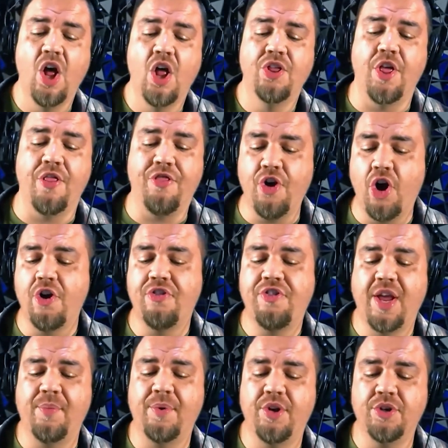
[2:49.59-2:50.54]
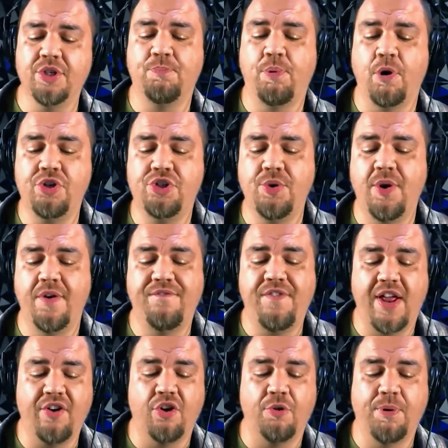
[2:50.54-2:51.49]
The third thing we do is put you in
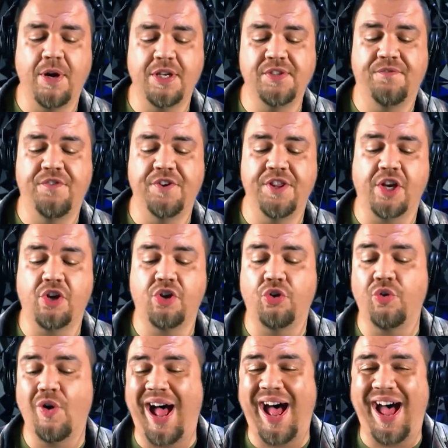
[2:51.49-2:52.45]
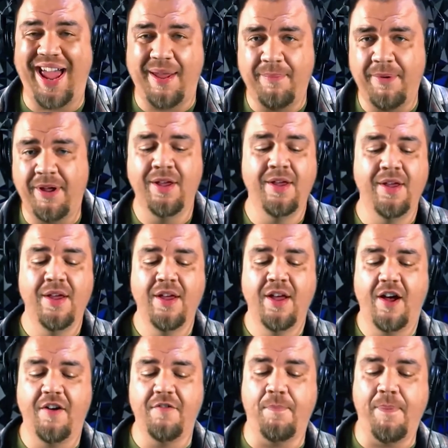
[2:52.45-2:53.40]
federal prison for the crime
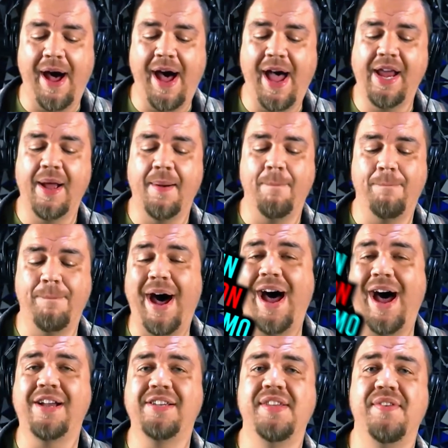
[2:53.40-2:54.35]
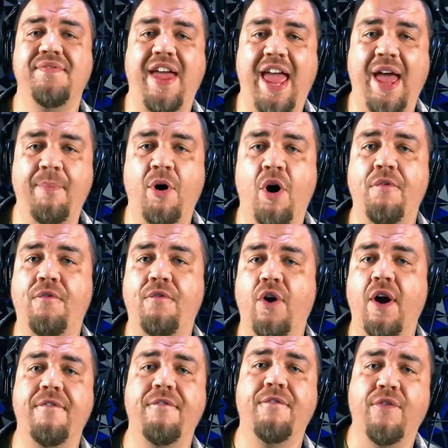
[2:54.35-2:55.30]
of buying a box of ammo for
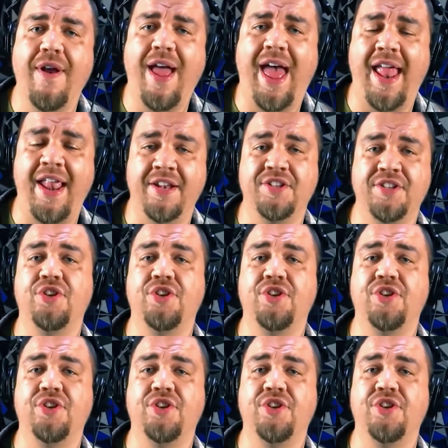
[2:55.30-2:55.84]
a friend.